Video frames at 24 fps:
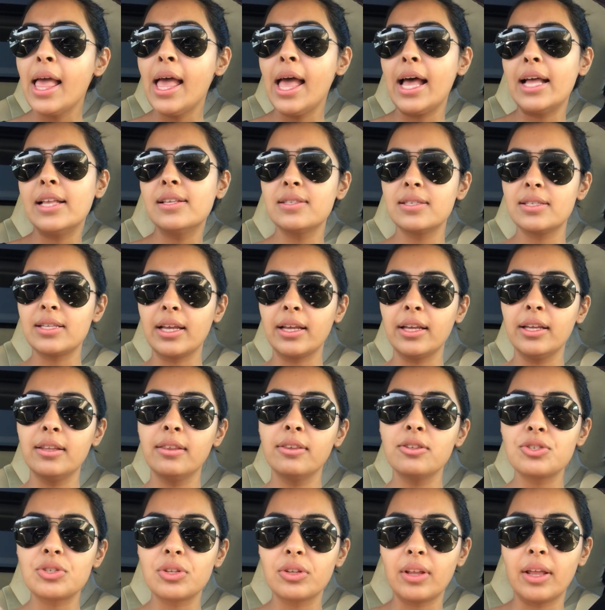And
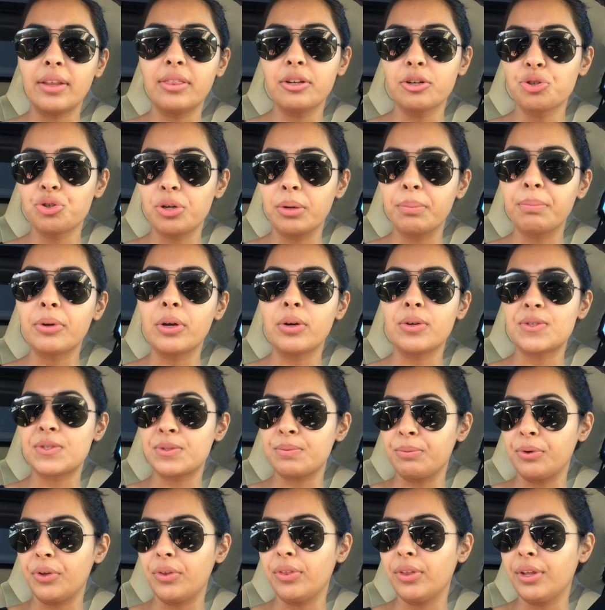second, so that their trip goes
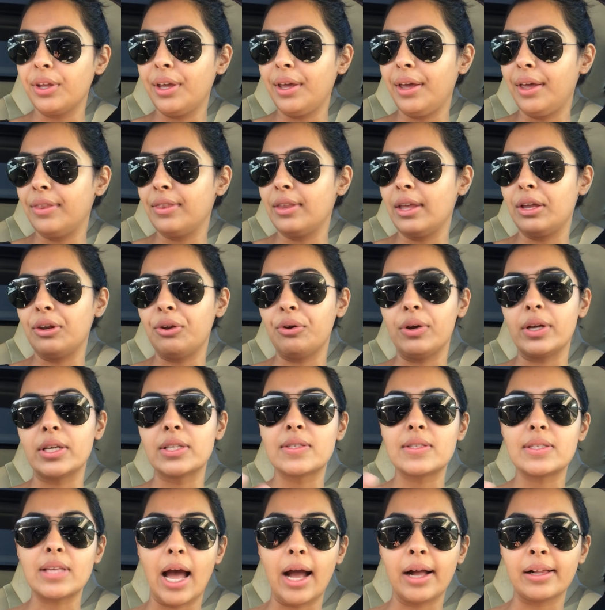smoothly and they know
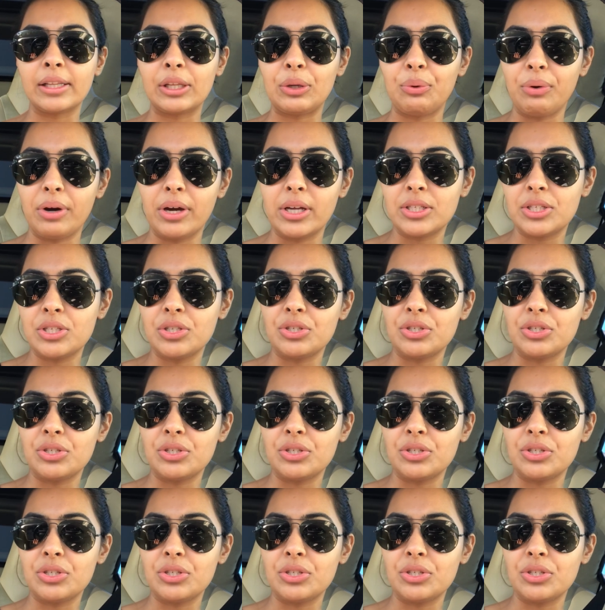exactly what